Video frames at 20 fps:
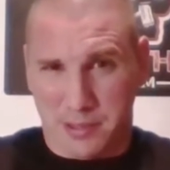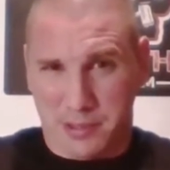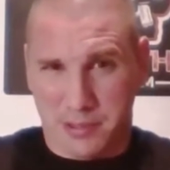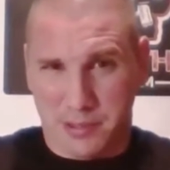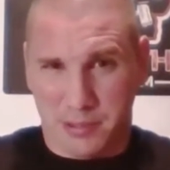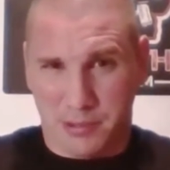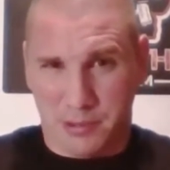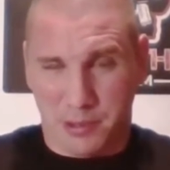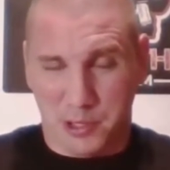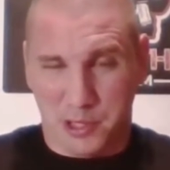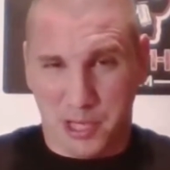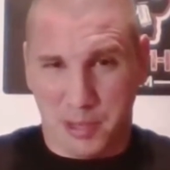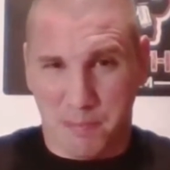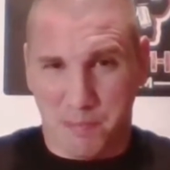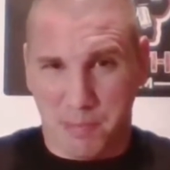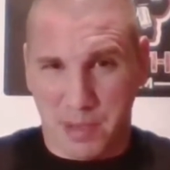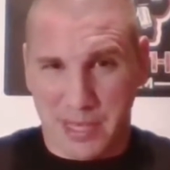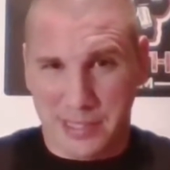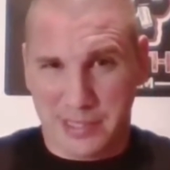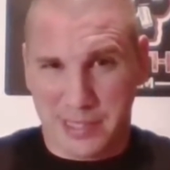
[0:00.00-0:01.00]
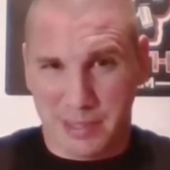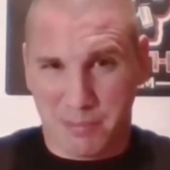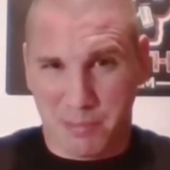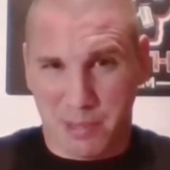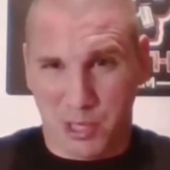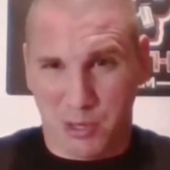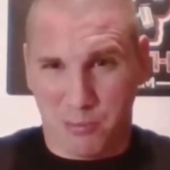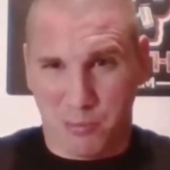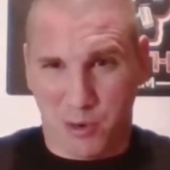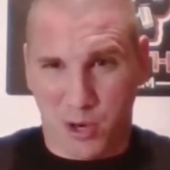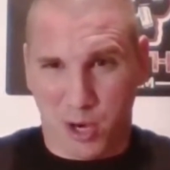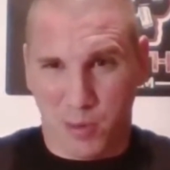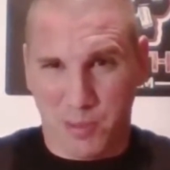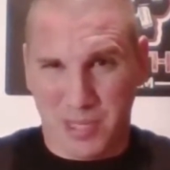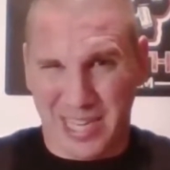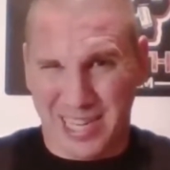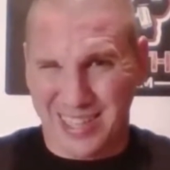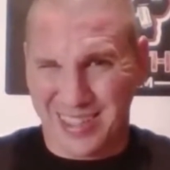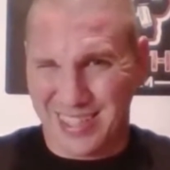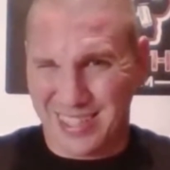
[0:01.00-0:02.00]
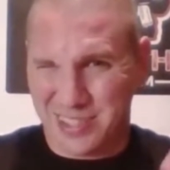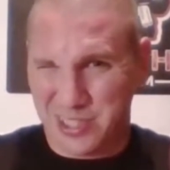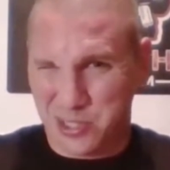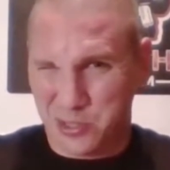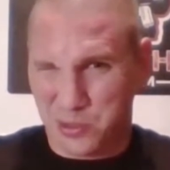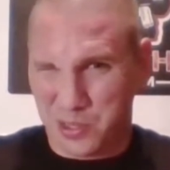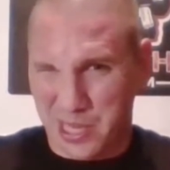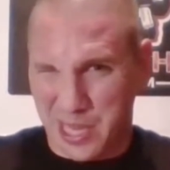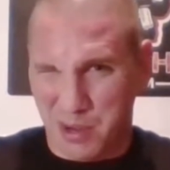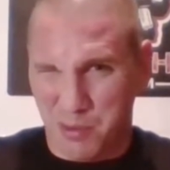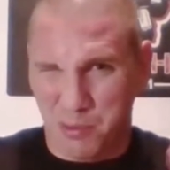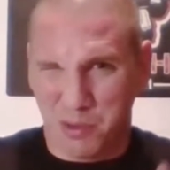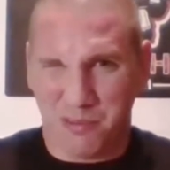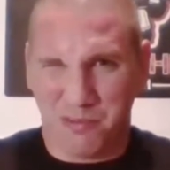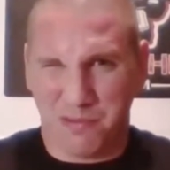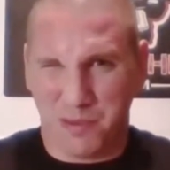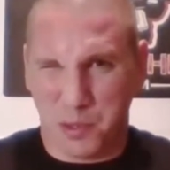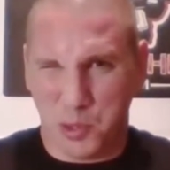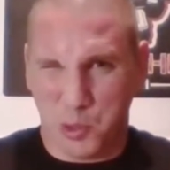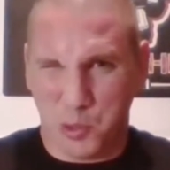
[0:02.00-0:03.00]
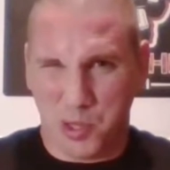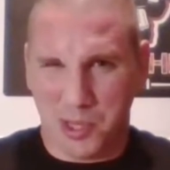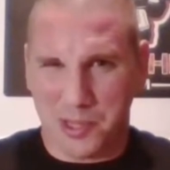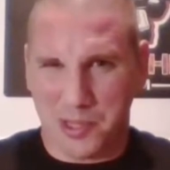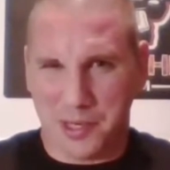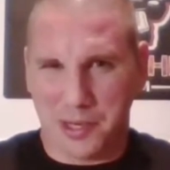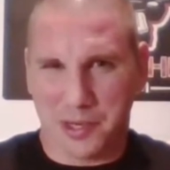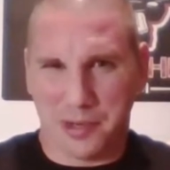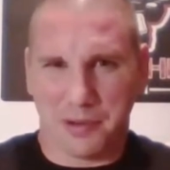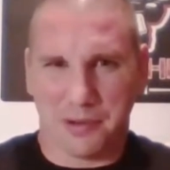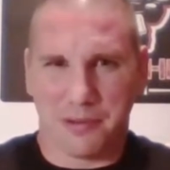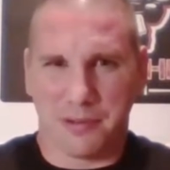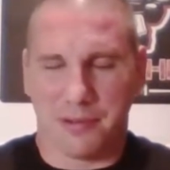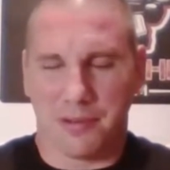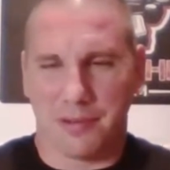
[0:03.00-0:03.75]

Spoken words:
So look up Basic Metal Barbie. I think she's only got one photo on there.